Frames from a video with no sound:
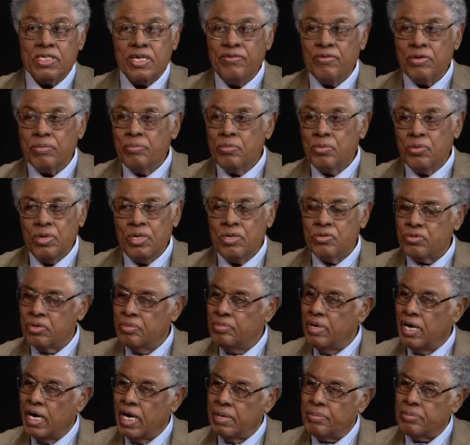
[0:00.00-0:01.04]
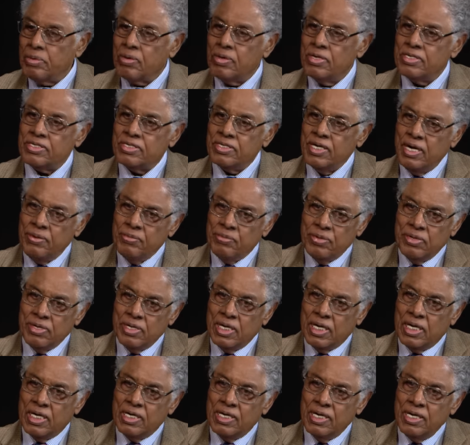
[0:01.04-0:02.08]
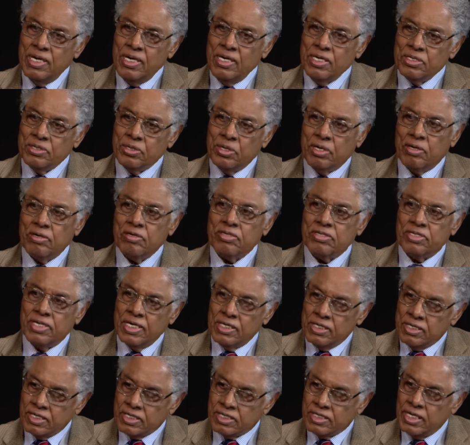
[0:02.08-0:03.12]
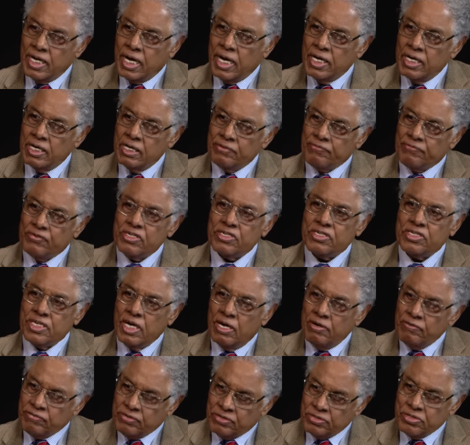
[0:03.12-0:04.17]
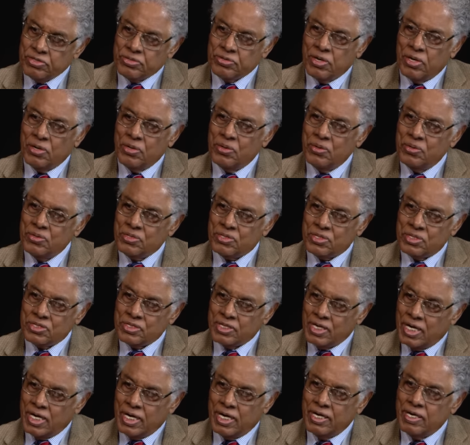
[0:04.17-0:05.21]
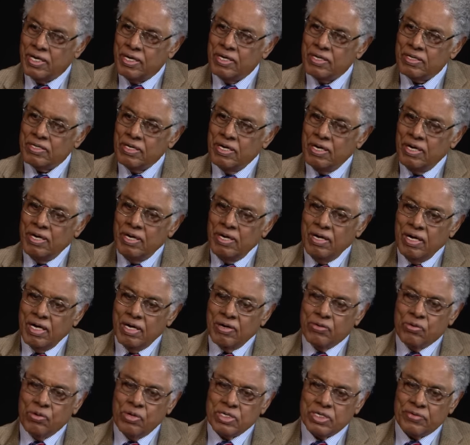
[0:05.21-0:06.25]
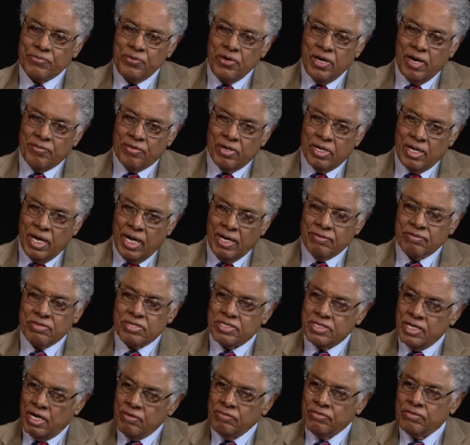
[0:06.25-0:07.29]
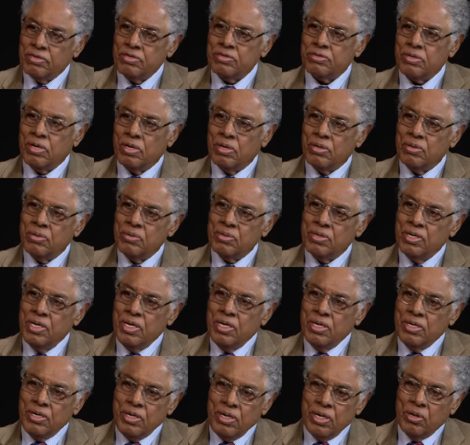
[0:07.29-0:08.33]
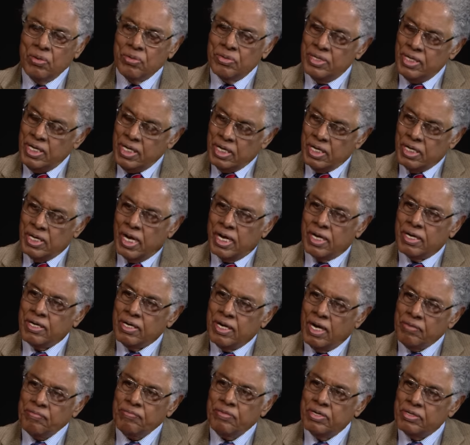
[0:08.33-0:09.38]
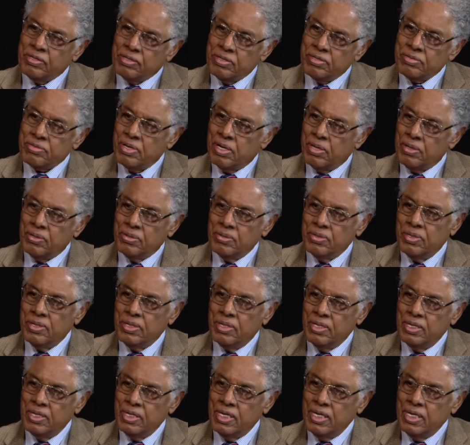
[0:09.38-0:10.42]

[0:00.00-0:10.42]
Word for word: it was even more dramatic because they really sort of set the standard for self-controlled societies. And of course, if you have a lot of self-control, you don't need a lot of government control.